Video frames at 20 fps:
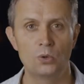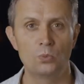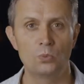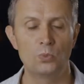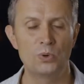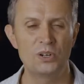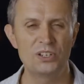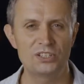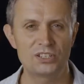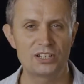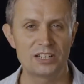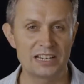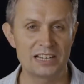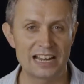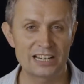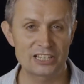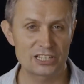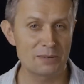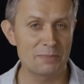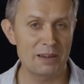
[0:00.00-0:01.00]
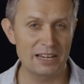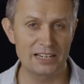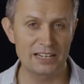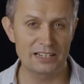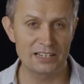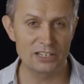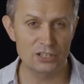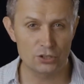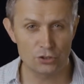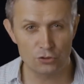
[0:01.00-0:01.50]
which can actually make
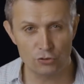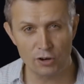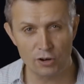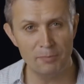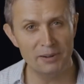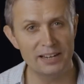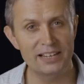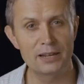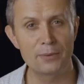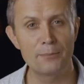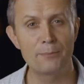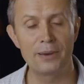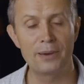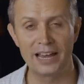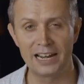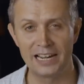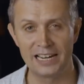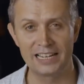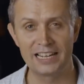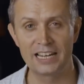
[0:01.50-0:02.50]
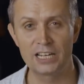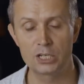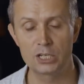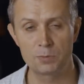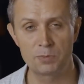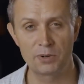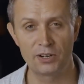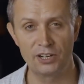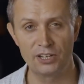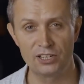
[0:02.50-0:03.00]
an extremely compelling
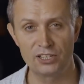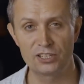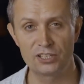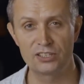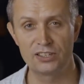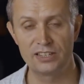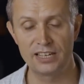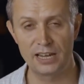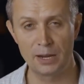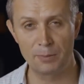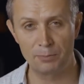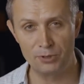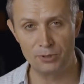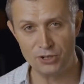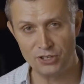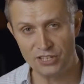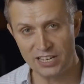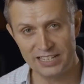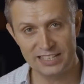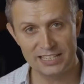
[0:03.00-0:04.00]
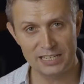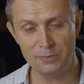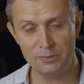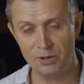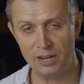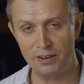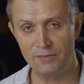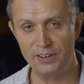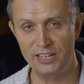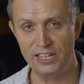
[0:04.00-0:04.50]
experience. They are presenting
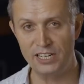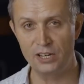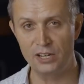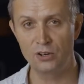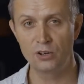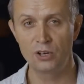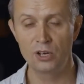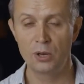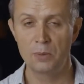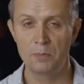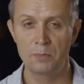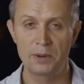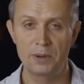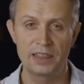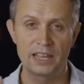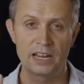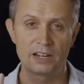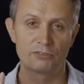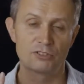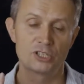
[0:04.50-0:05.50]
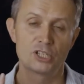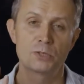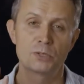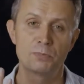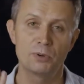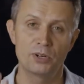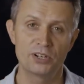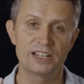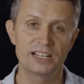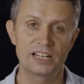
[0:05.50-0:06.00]
by video, but they are
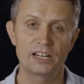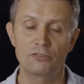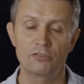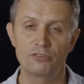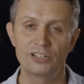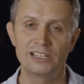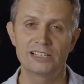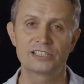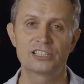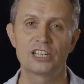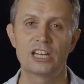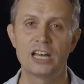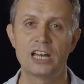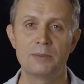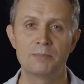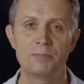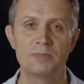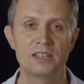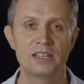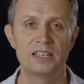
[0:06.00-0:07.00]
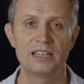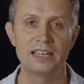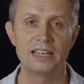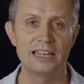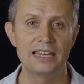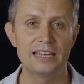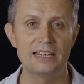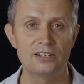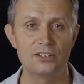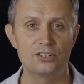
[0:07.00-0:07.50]
responding in real time
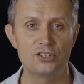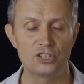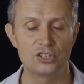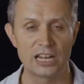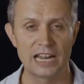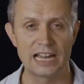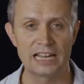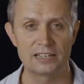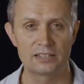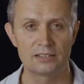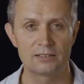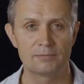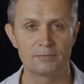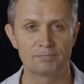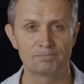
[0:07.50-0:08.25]
in chat.